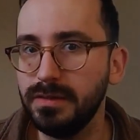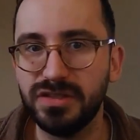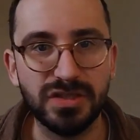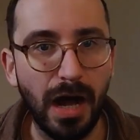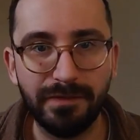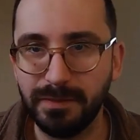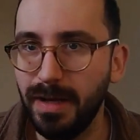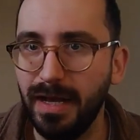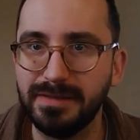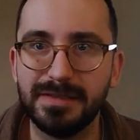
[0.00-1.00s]
soft
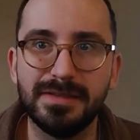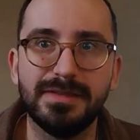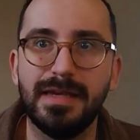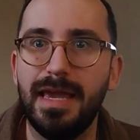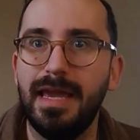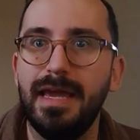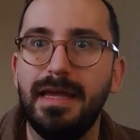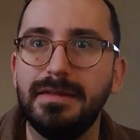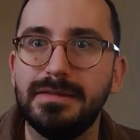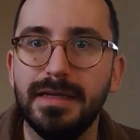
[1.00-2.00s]
musk
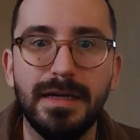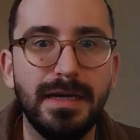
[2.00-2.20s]
and